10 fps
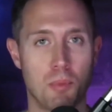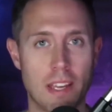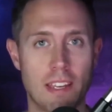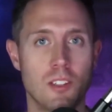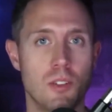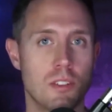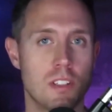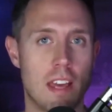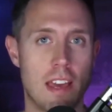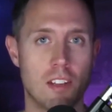The
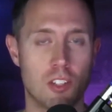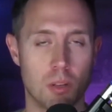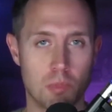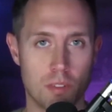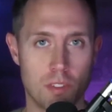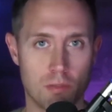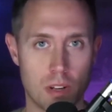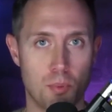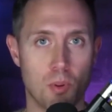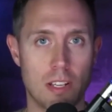proposal for the development of
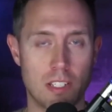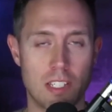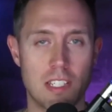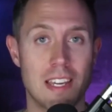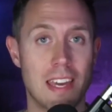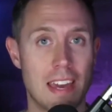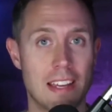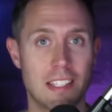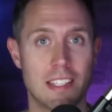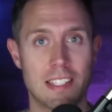this company includes a
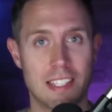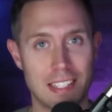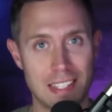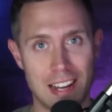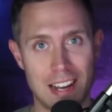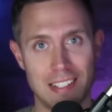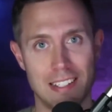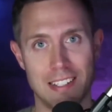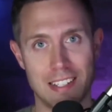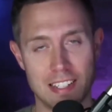reflection of an
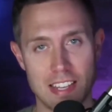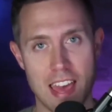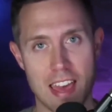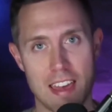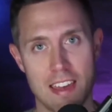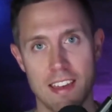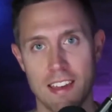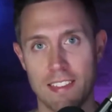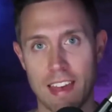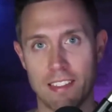approach that is founded on the
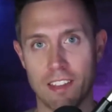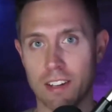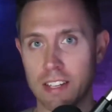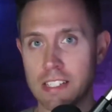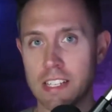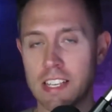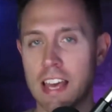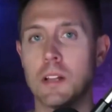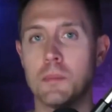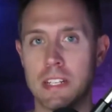idea that truth is
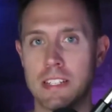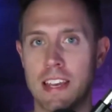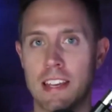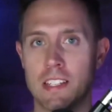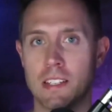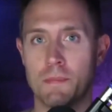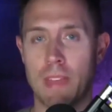the foundation.